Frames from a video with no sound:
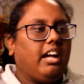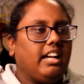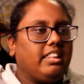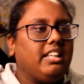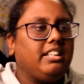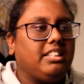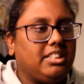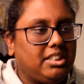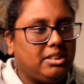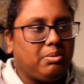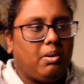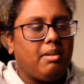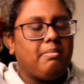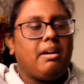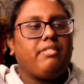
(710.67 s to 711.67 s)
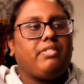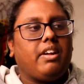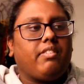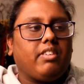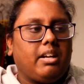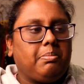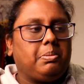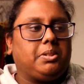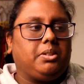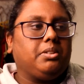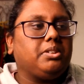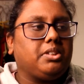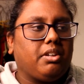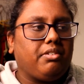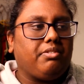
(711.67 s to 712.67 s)
I think this is one of my favorite
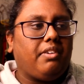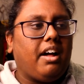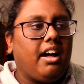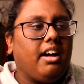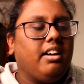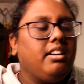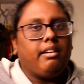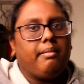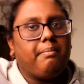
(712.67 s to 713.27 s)
episodes so far.